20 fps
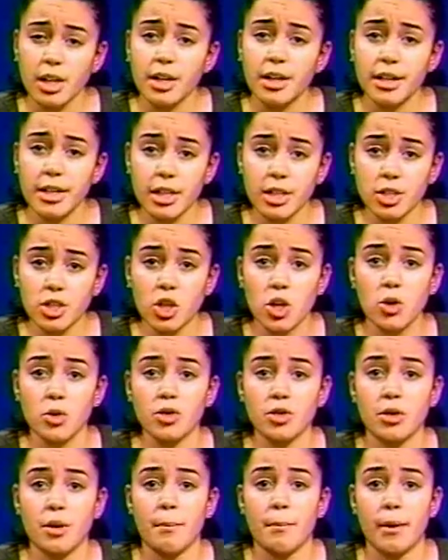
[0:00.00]
Knicks coach
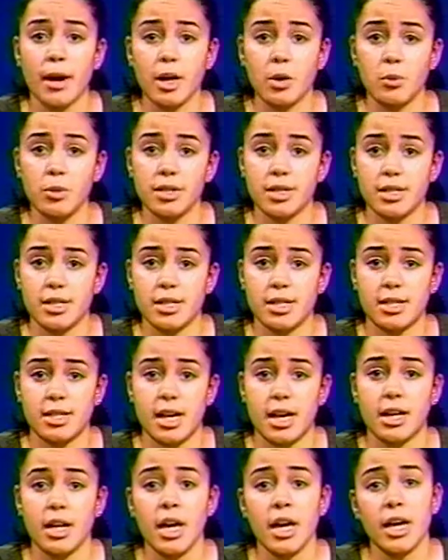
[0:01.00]
Mike Woodson
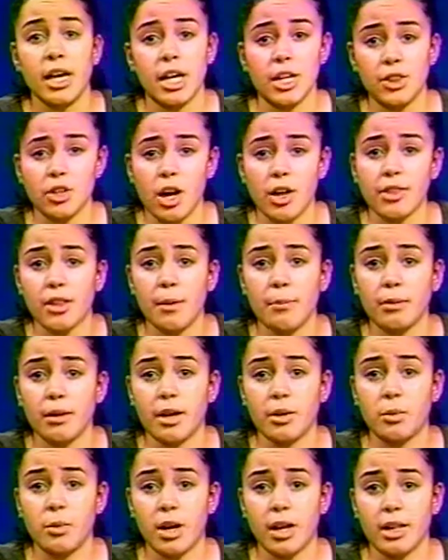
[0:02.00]
said he thought they
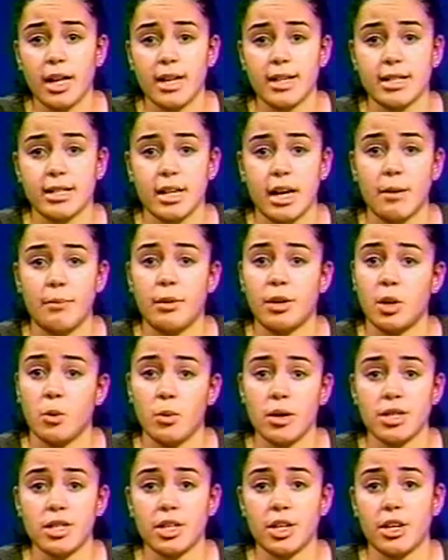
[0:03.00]
played well last night, but it
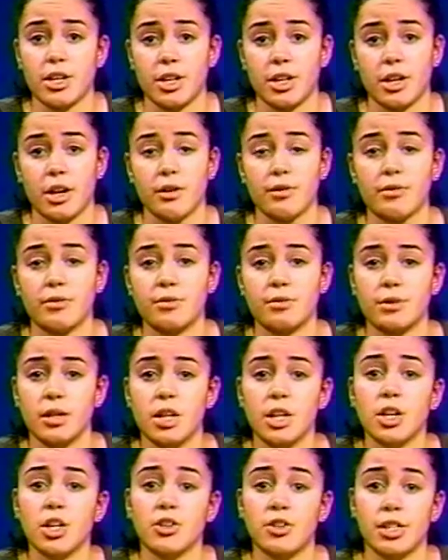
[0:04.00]
wasn't good enough.
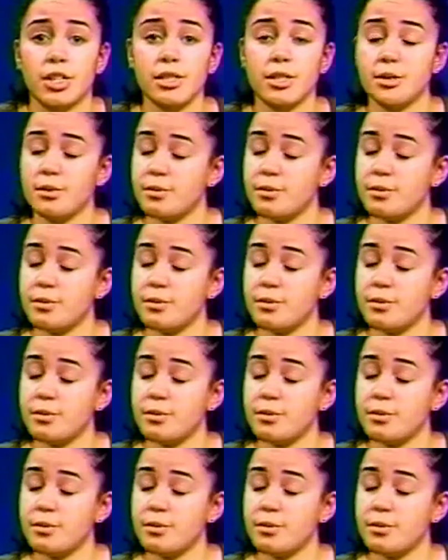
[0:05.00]
Chris?